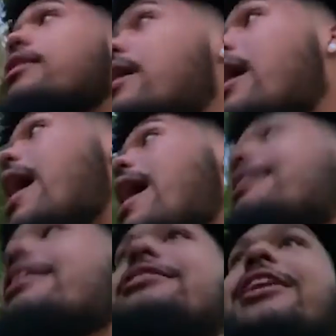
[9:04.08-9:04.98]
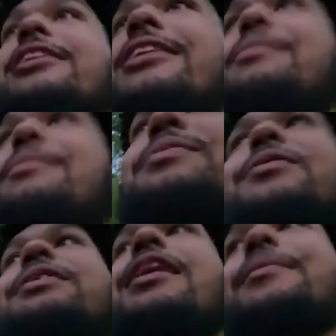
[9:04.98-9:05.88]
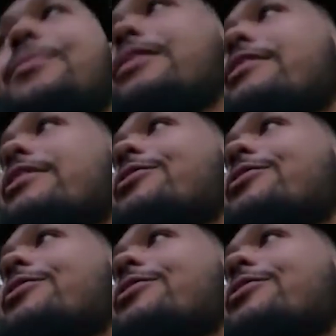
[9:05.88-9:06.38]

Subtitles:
I couldn't tell you the number, but we got a pretty good